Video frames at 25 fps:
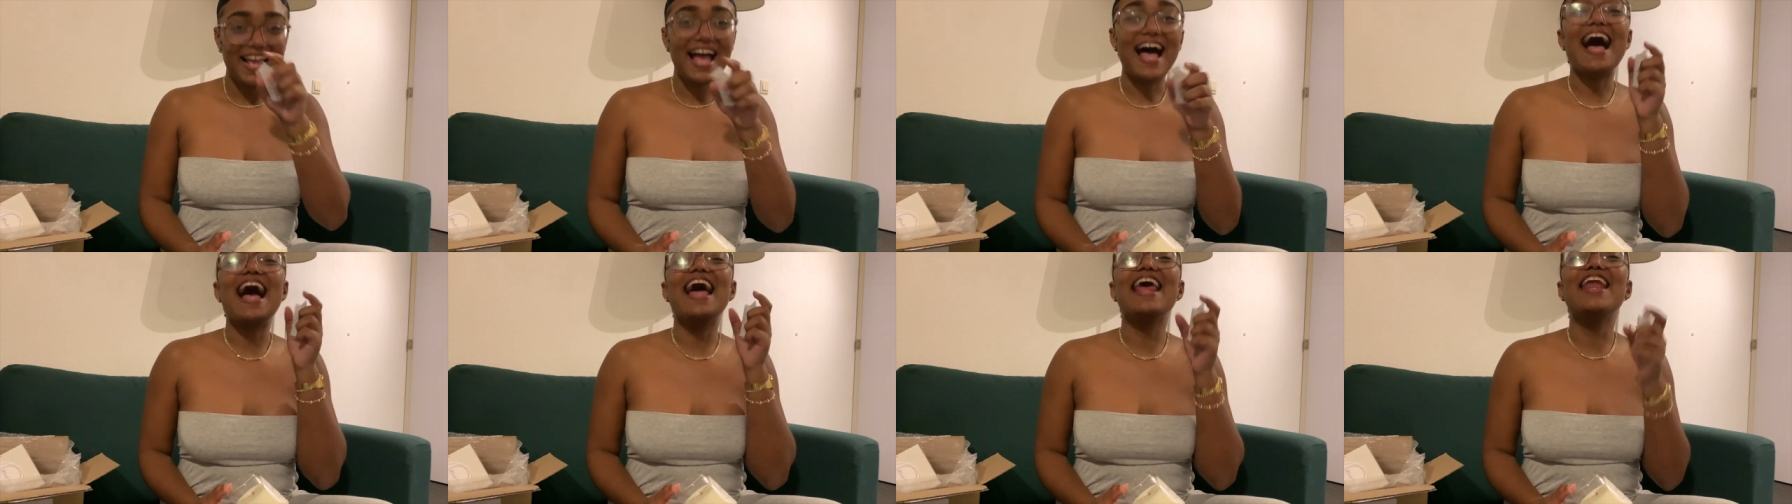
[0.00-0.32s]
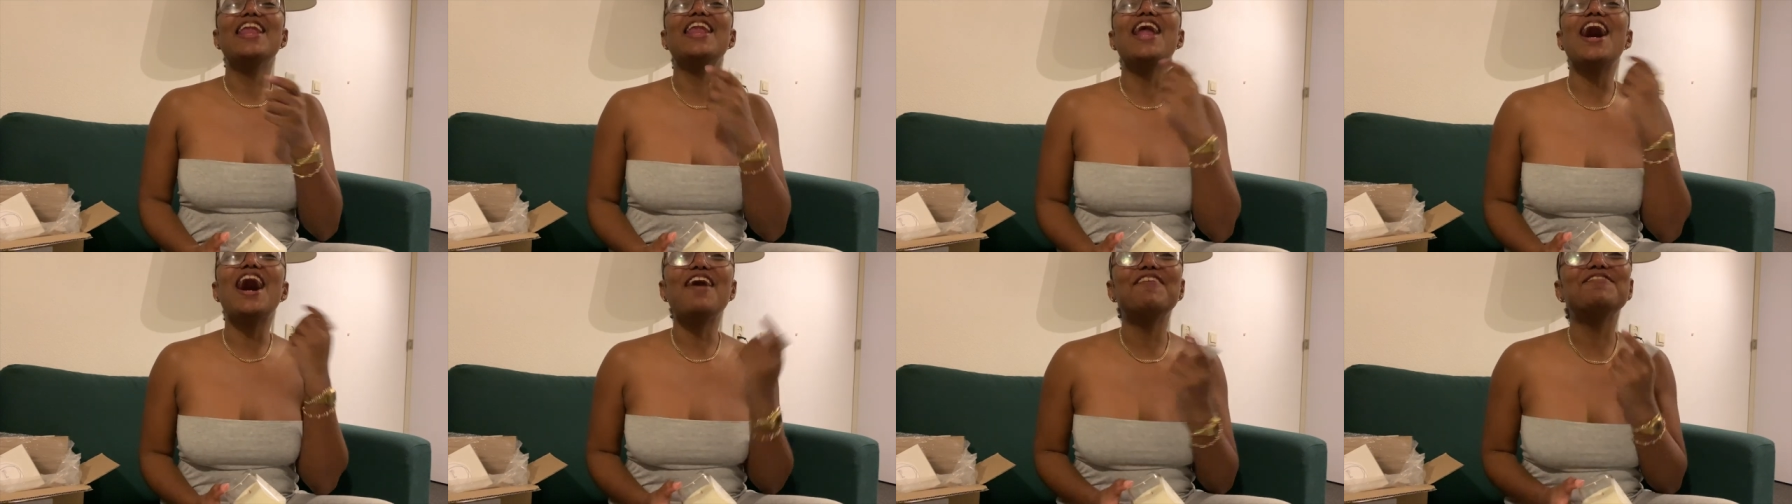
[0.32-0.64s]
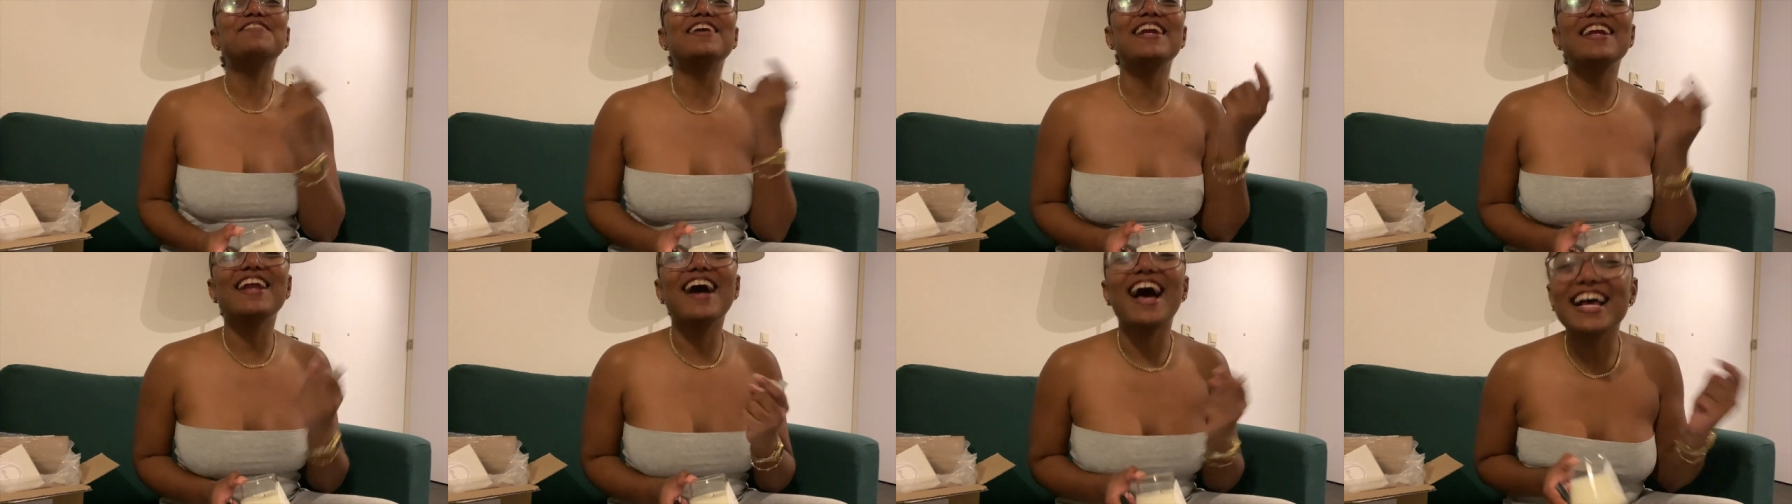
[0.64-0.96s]
I love
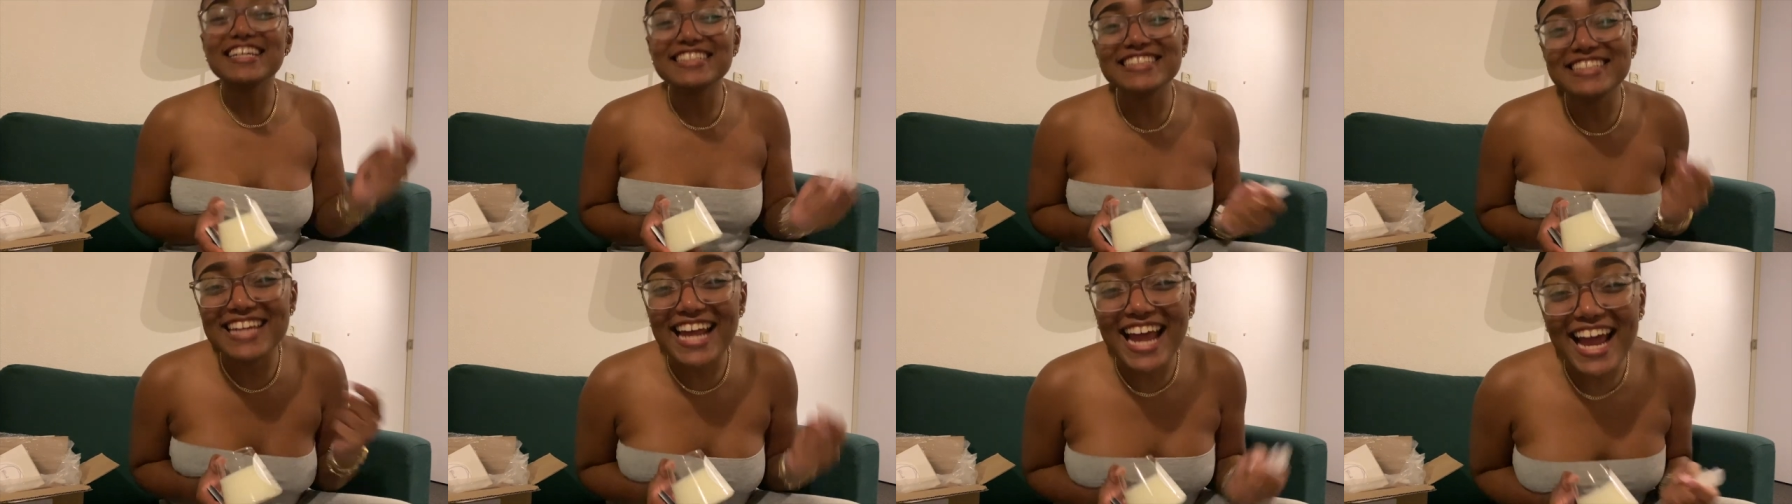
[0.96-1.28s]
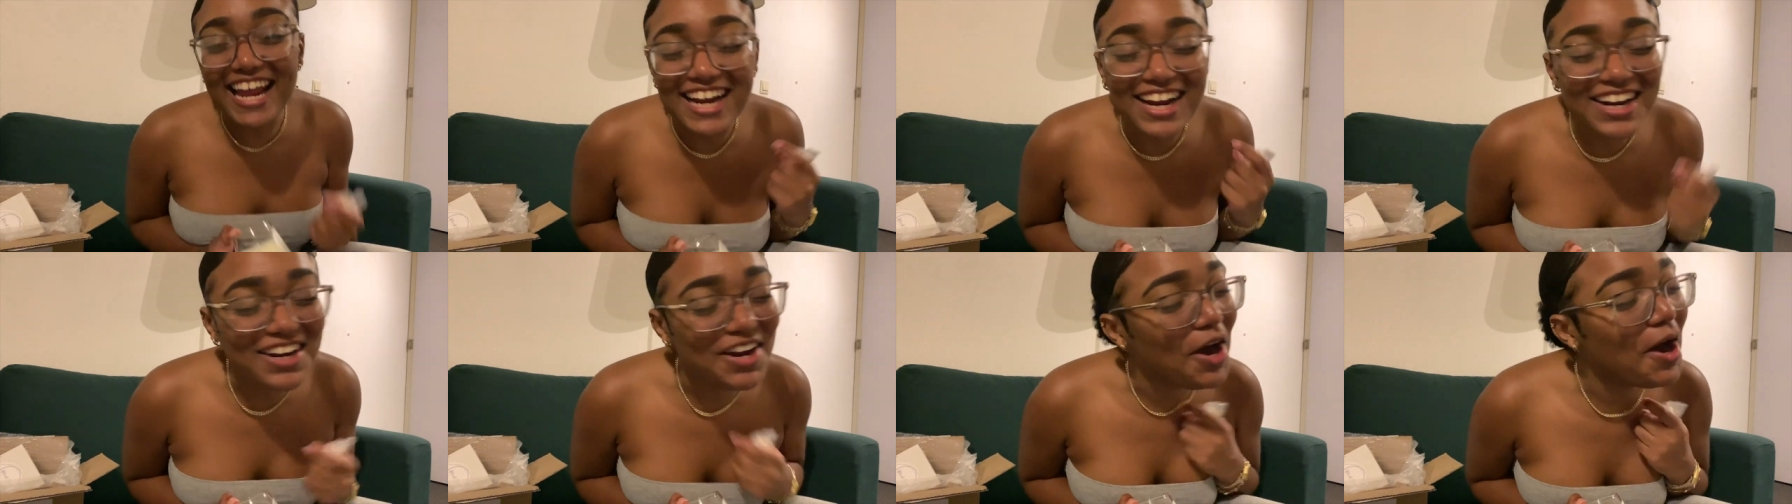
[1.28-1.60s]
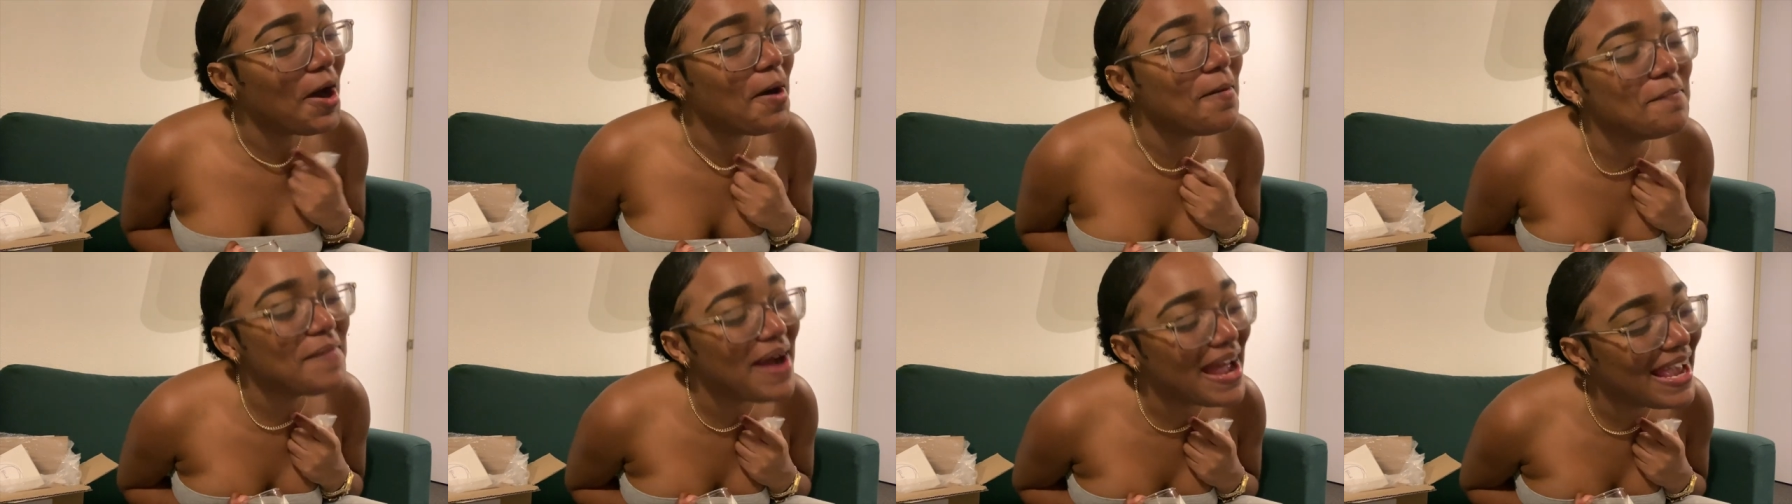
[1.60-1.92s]
the lush Linen.
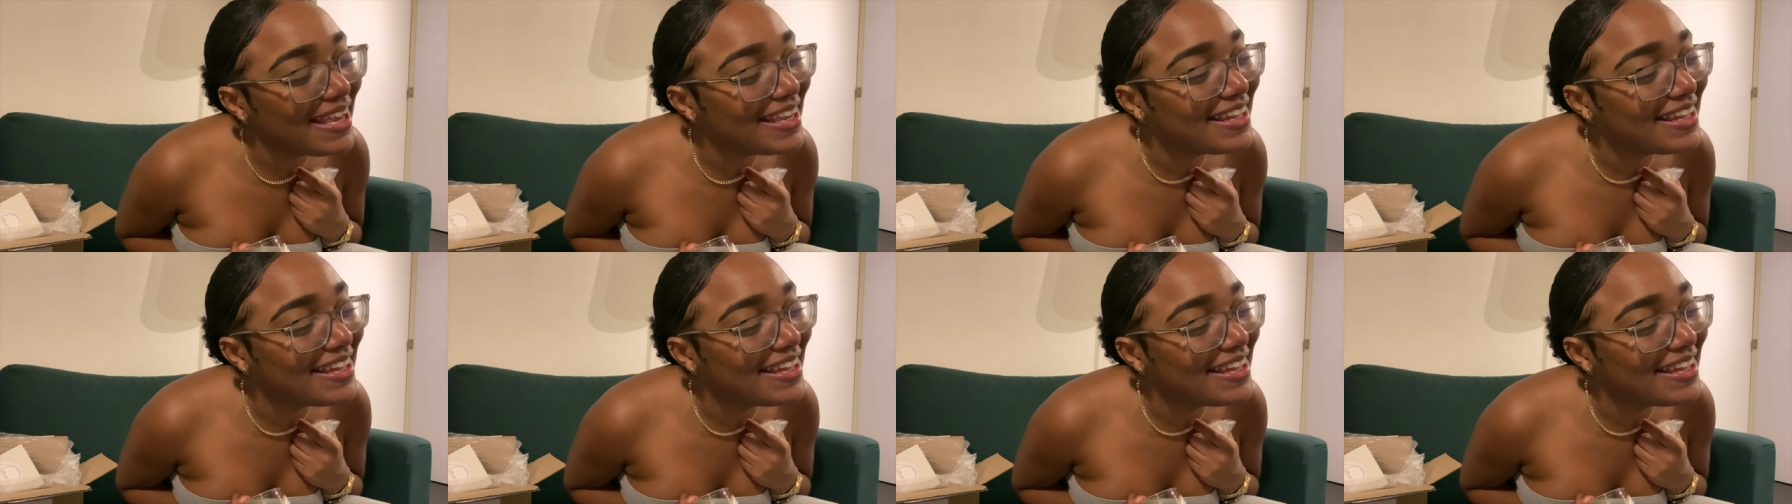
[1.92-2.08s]
Oh my